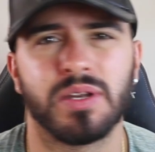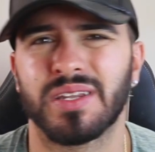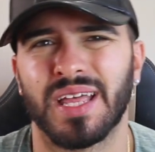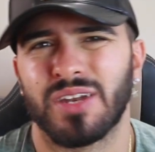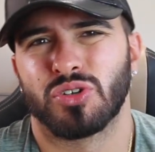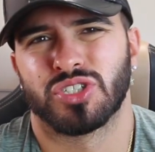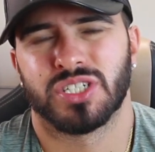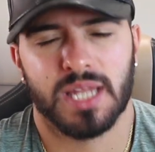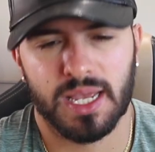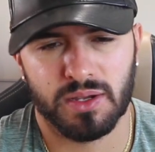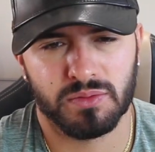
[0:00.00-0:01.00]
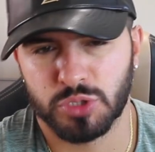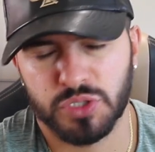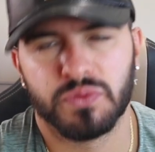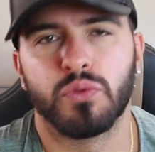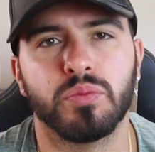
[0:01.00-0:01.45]
they're not just like
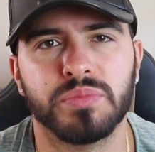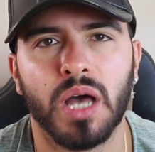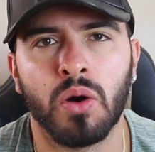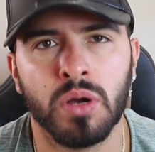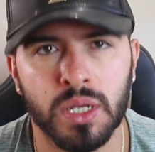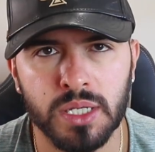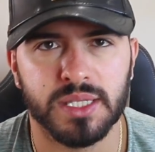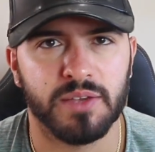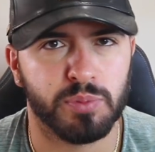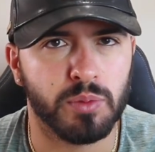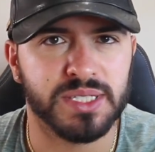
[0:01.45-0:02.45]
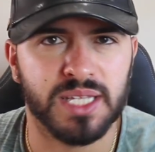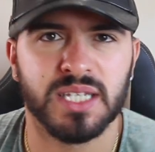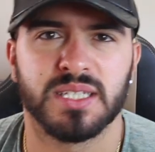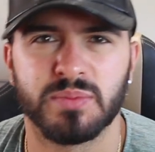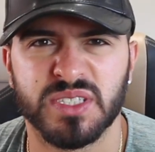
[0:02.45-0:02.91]
just formed now. They've probably
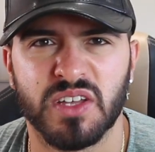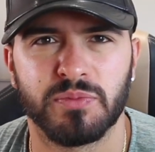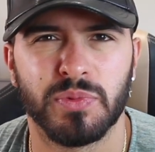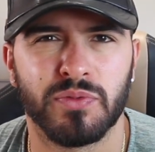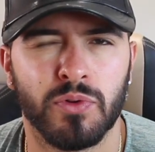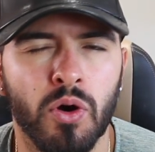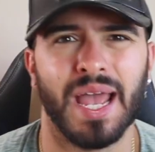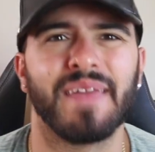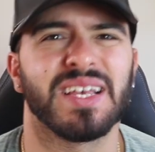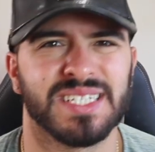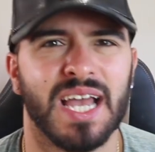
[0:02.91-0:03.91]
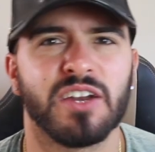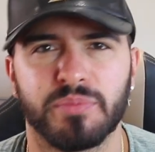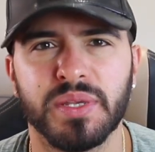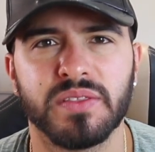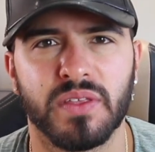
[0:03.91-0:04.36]
done some stuff before, and that's kind
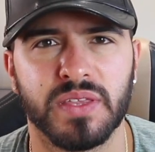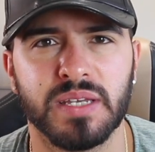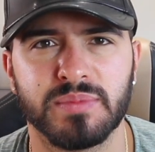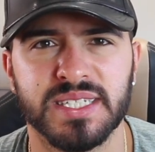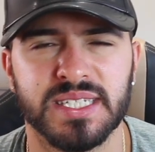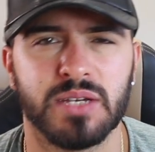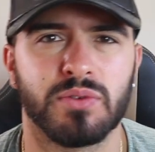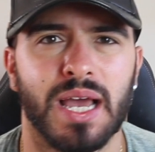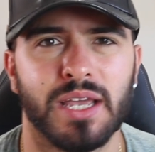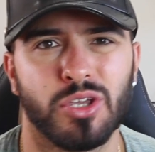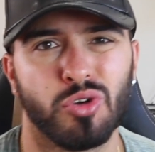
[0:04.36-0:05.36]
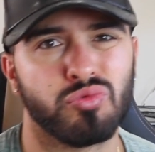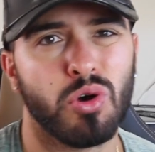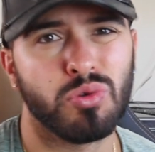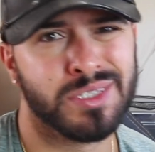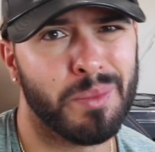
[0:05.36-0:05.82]
of been the theme this year with like your
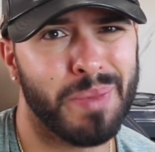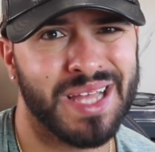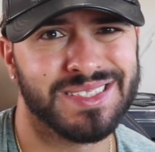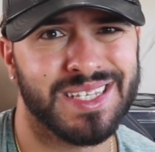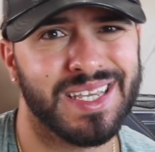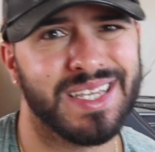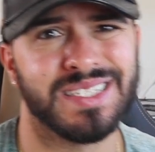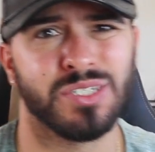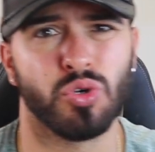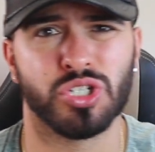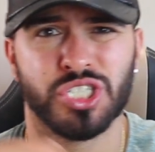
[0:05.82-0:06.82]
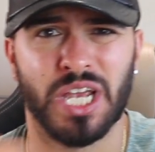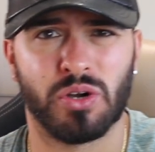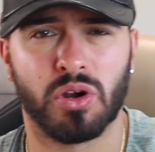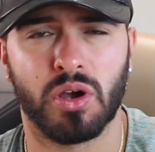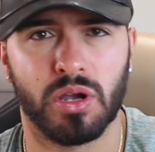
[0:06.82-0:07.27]
Roland Abantes, your
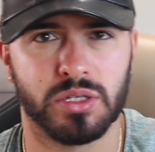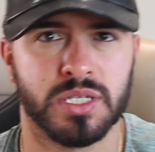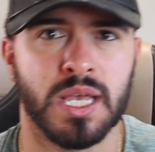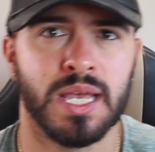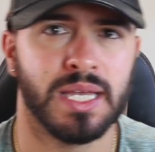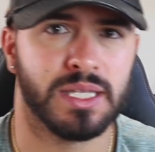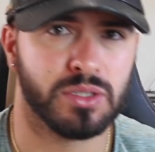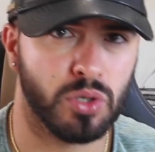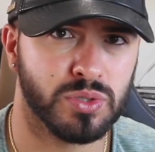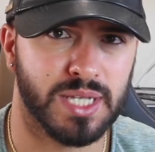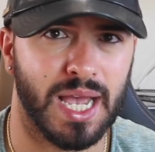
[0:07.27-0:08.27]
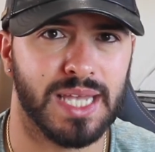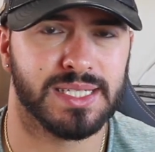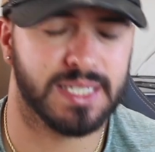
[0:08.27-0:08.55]
Chaka Khans, those guys